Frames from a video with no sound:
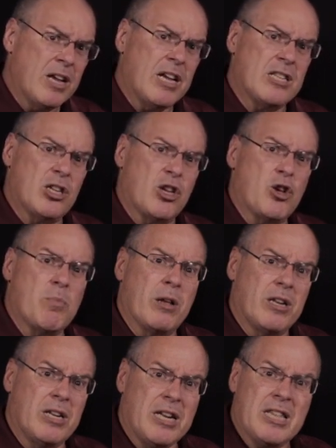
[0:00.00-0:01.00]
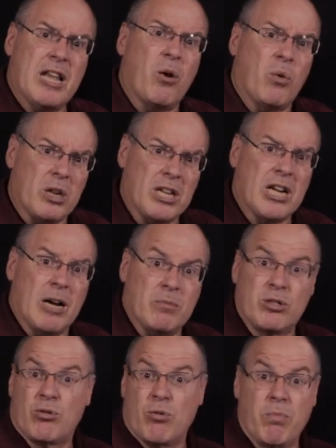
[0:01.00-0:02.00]
is a humility that only
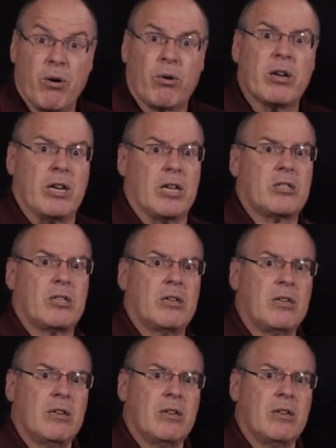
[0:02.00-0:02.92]
comes through brokenness.